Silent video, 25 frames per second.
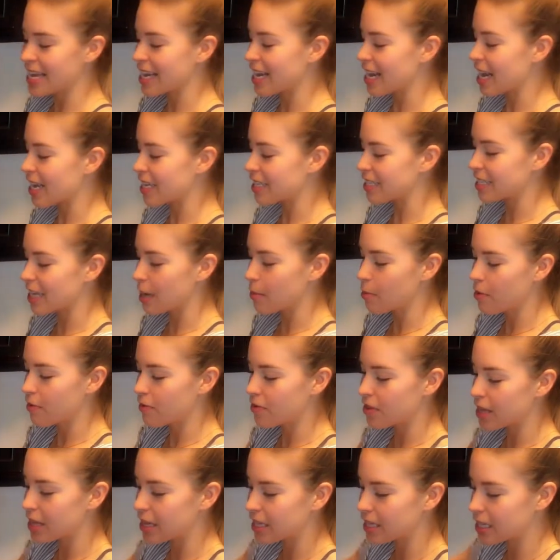in some of
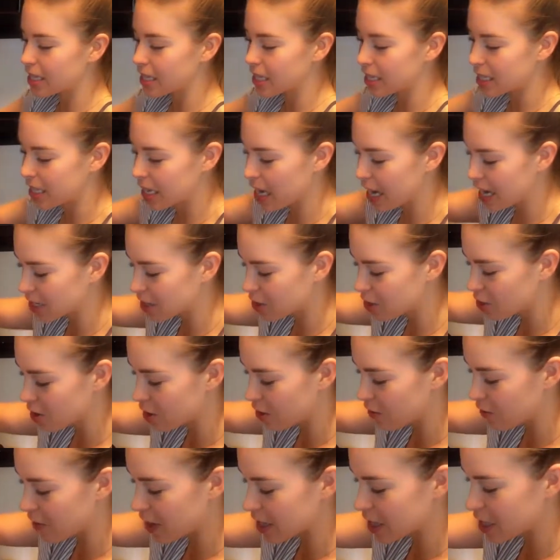this textured
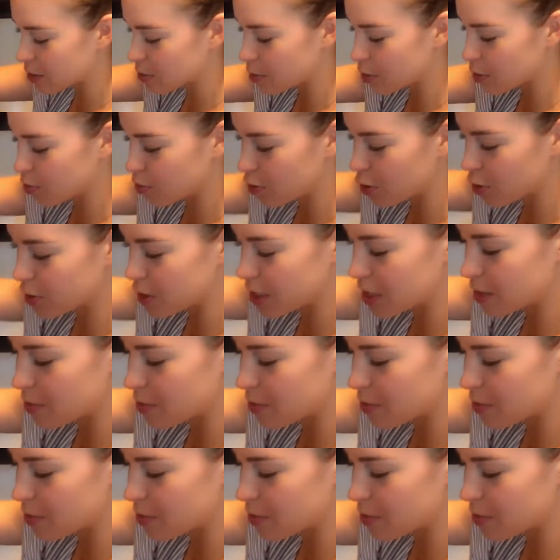vegetable protein